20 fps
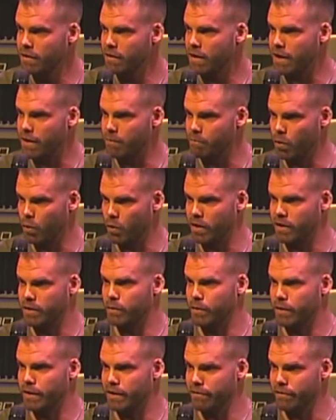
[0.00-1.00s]
And boy, did
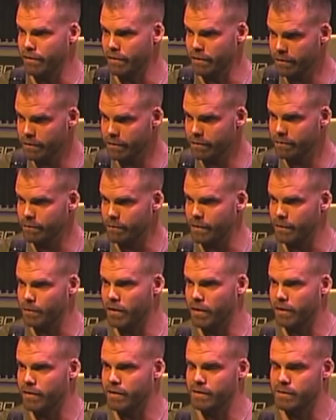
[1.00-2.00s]
we ever. We
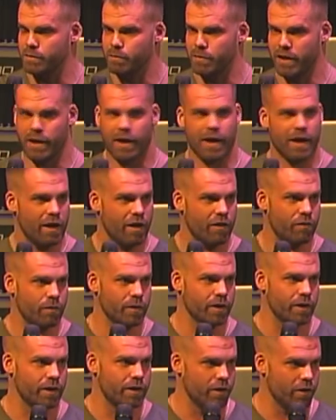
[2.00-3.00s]
bought this big
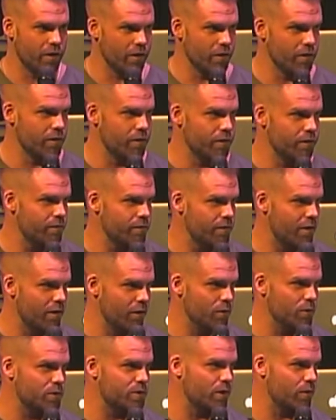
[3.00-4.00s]
$500,000
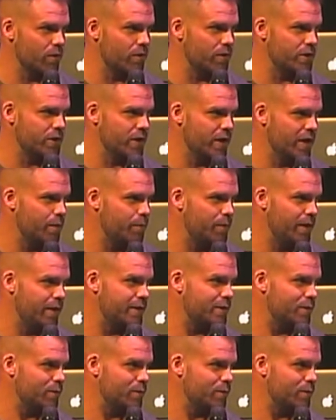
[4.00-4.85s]
house out of Regina Beach.